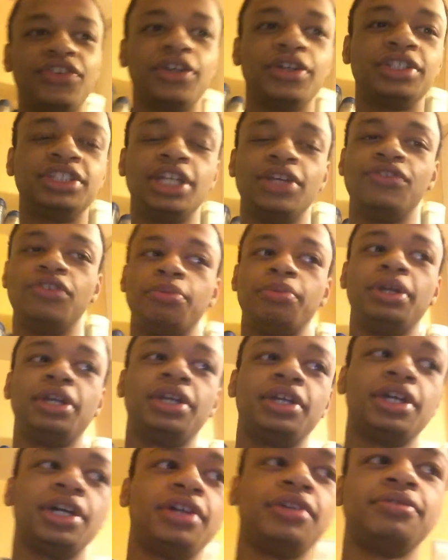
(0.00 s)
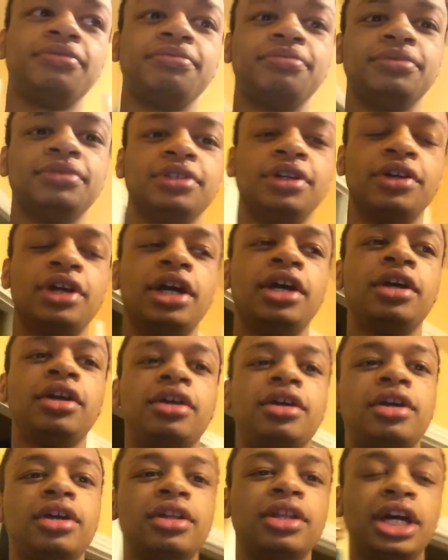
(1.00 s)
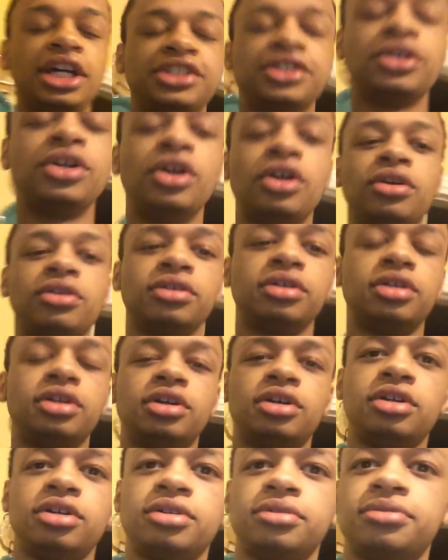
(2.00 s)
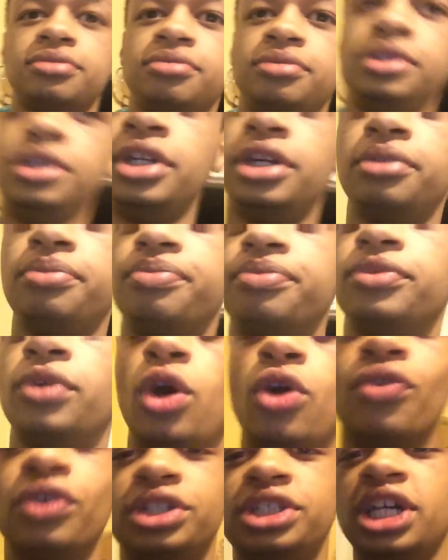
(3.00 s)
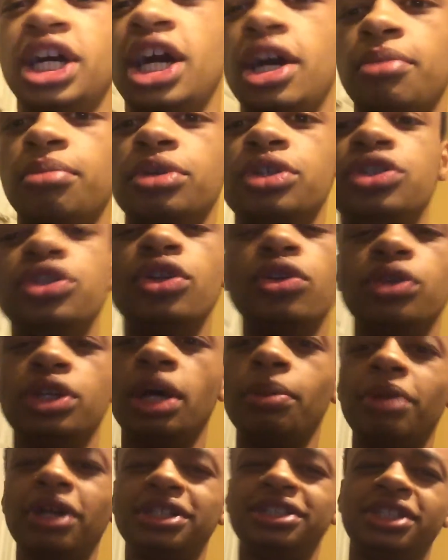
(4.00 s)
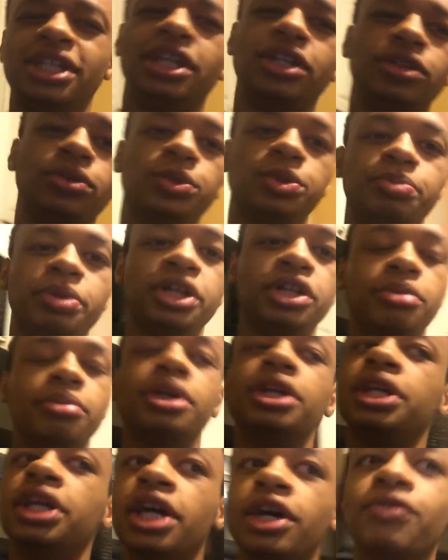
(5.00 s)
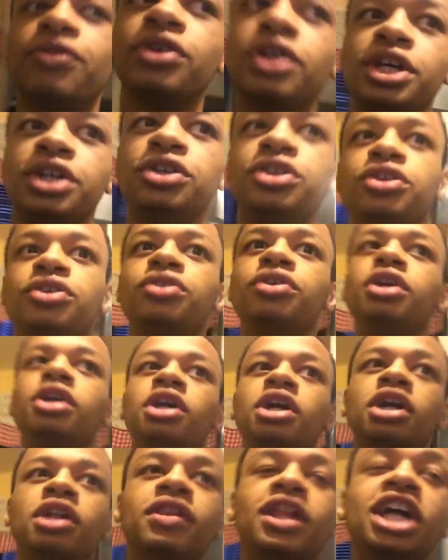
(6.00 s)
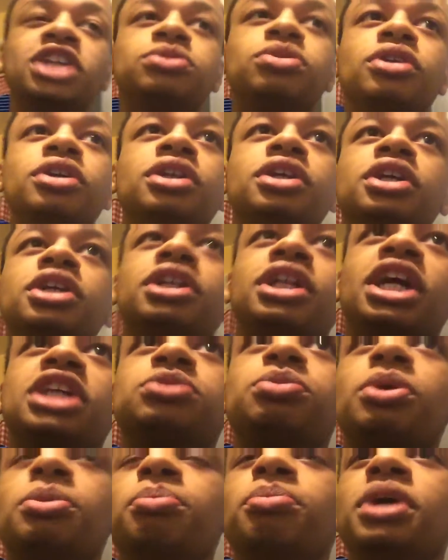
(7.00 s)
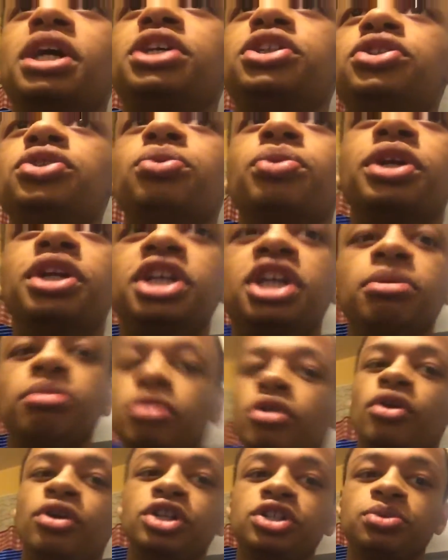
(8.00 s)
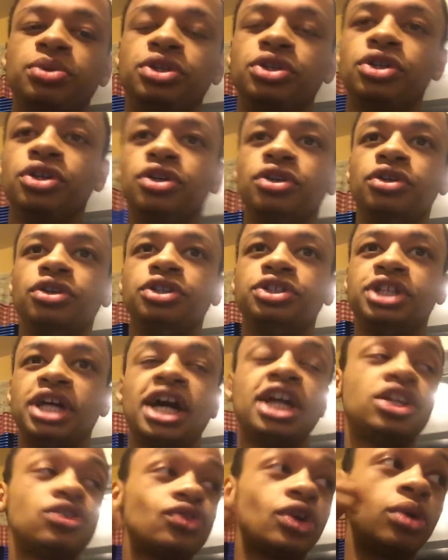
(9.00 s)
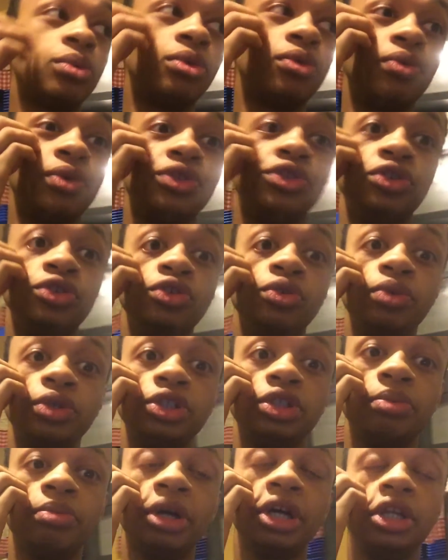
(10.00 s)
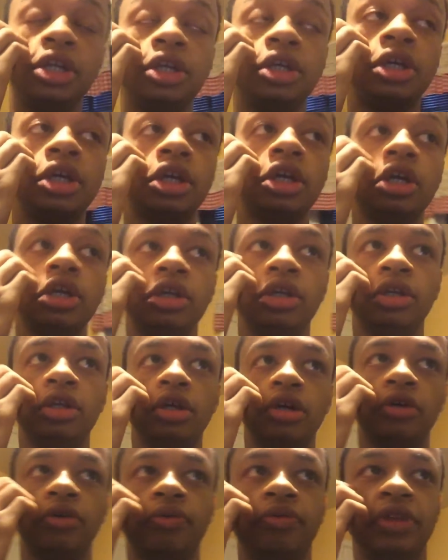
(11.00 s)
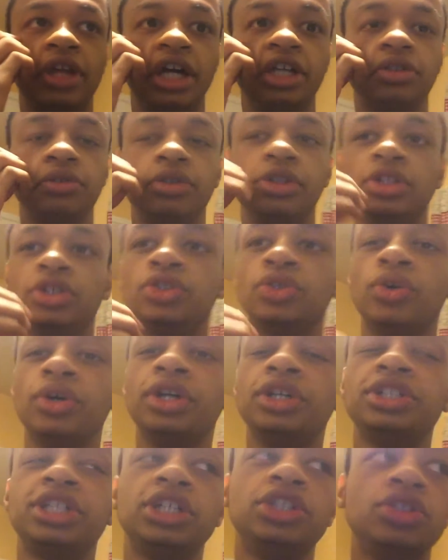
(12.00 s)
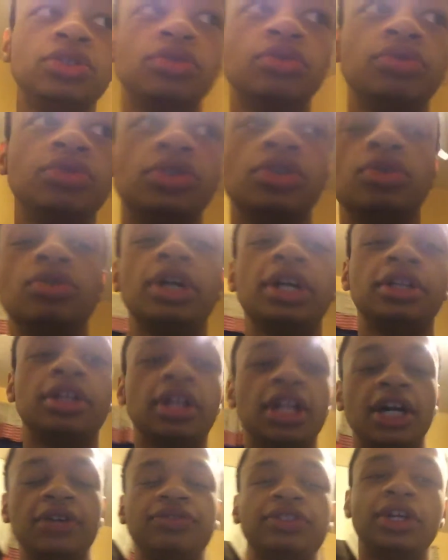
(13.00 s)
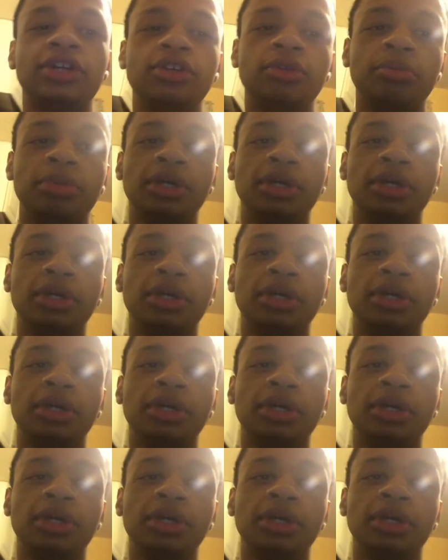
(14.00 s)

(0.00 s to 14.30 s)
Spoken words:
figures saved in your bank account. Okay, that's the goal. Over time. But I'm not saying don't spend your money ever. Like, that's what makes you want to keep going, is when you're satisfied with what you're doing with your money. That's the joys that you do, like the lifestyle you